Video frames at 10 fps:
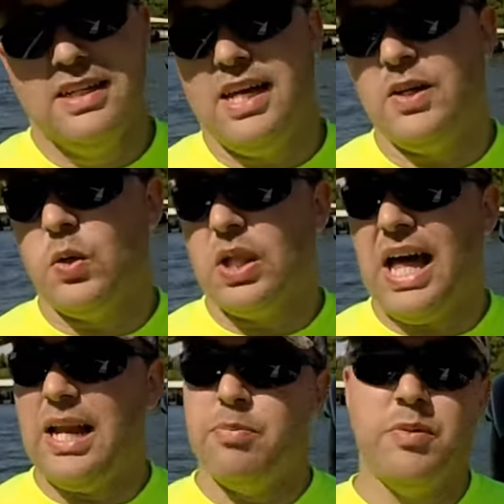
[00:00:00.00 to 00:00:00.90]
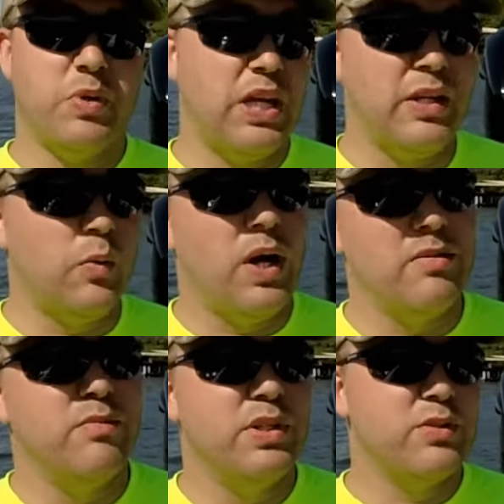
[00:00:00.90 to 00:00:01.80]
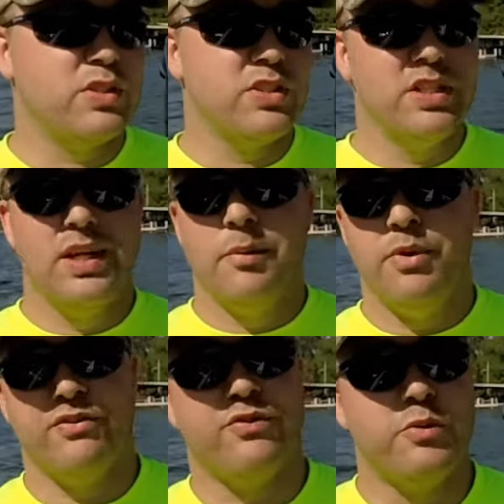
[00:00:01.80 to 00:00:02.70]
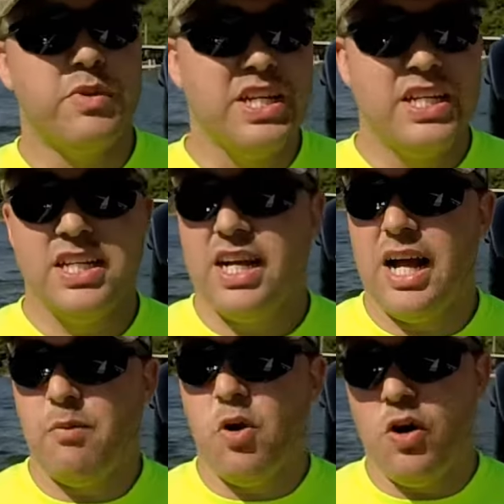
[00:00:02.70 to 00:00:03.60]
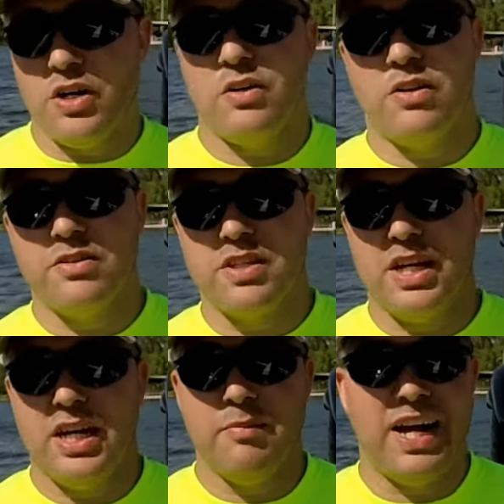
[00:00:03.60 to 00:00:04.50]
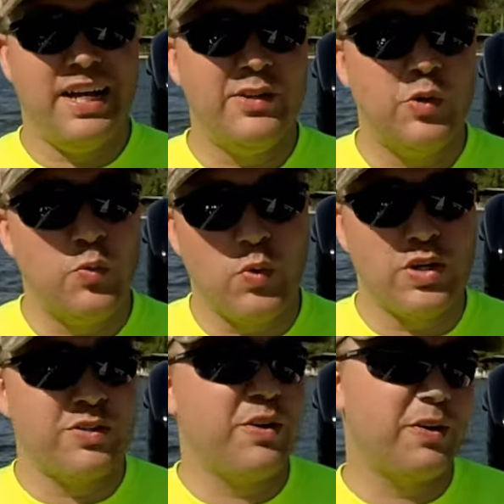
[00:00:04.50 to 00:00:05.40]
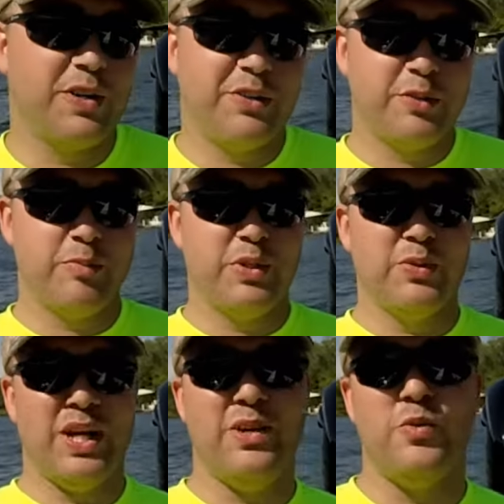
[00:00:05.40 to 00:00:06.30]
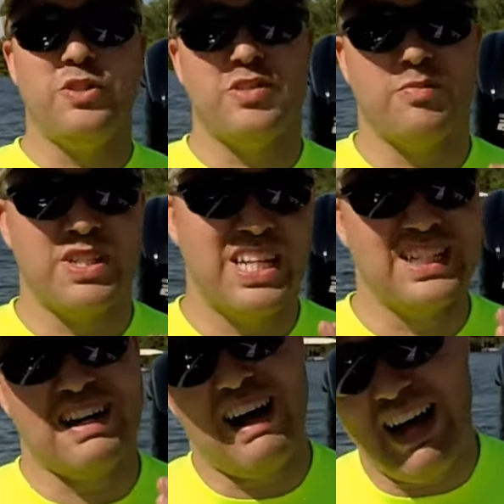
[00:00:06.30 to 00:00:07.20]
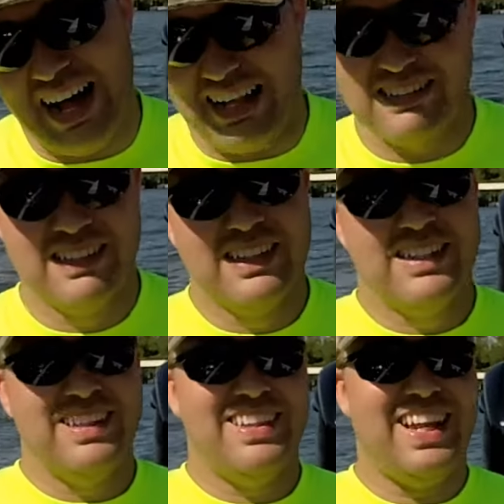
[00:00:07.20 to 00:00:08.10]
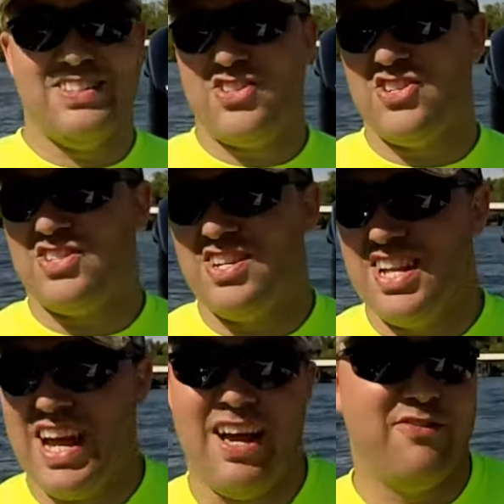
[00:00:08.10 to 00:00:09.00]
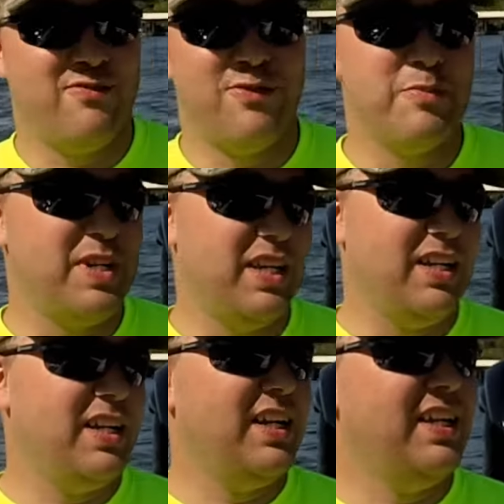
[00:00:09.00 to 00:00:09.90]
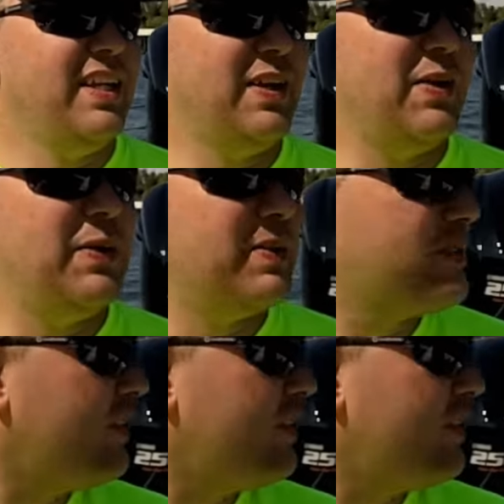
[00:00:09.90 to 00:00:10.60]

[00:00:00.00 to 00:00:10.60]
I know a lot of people hate white boats, but for me, I'm on it all the time. I don't want a dark colored boat. I don't want something that's hot. That's just not for me, you know?